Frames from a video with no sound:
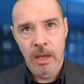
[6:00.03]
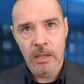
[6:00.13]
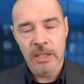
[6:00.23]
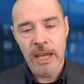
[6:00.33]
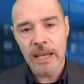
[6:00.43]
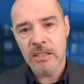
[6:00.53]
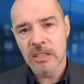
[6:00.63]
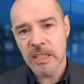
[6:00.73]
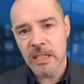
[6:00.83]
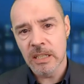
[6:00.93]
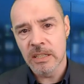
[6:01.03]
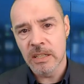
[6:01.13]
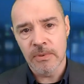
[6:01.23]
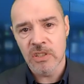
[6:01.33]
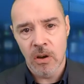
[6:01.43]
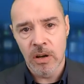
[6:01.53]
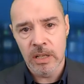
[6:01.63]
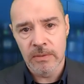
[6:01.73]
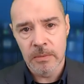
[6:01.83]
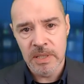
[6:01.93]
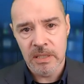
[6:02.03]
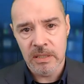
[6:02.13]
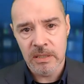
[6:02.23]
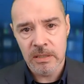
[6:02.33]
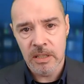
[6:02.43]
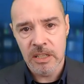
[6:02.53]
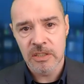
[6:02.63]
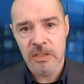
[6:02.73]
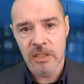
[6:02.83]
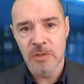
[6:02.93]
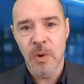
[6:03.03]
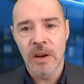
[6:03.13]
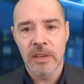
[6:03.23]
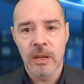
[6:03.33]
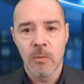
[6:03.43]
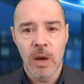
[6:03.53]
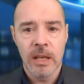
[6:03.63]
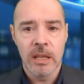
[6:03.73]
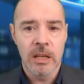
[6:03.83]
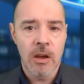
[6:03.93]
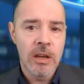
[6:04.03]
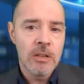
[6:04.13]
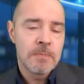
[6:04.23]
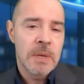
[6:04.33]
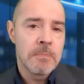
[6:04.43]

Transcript: Get to see a different side of the business. There's one thing when the guy who's been